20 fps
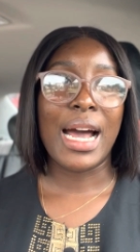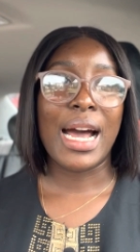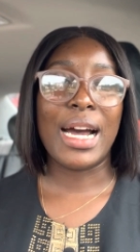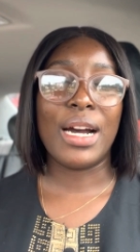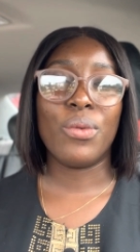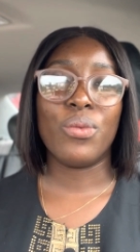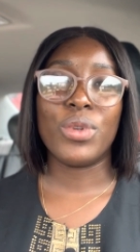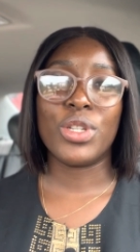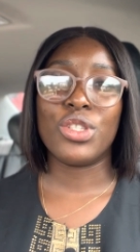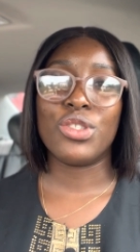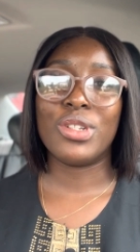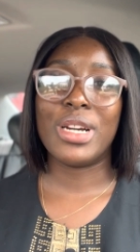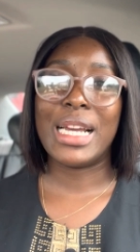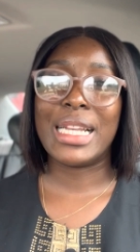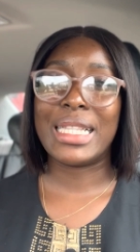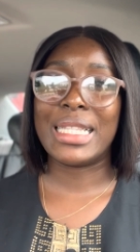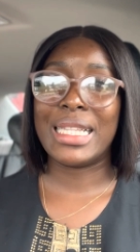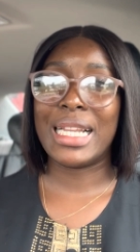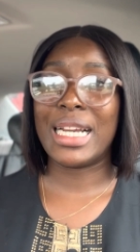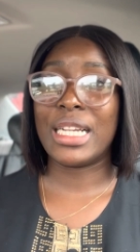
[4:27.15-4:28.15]
and we
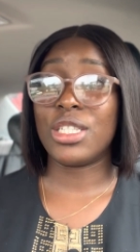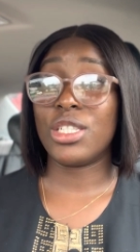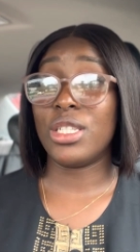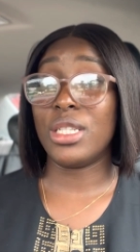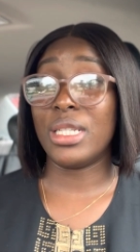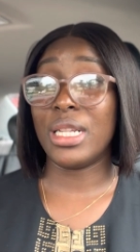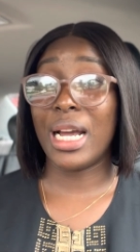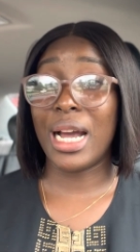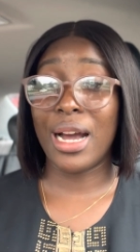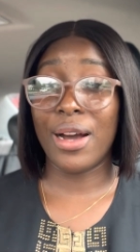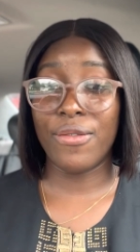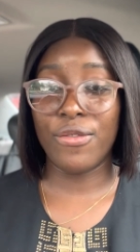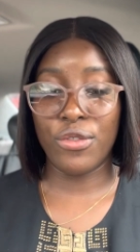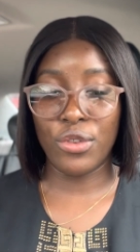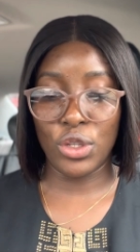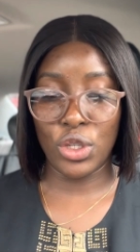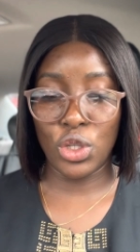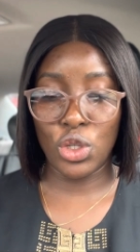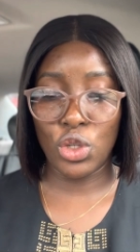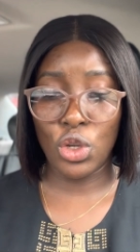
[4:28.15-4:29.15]
tried latching her
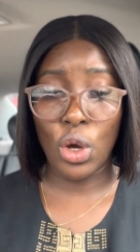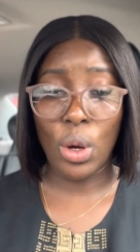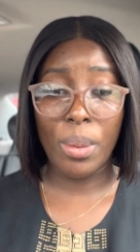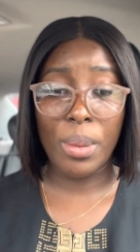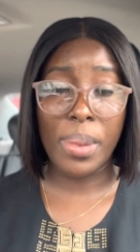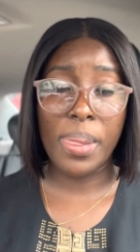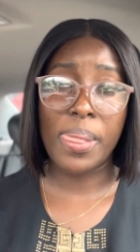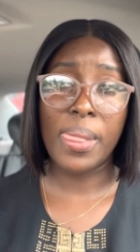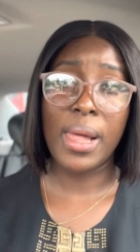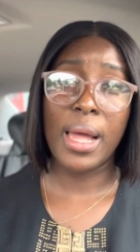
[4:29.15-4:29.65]
for some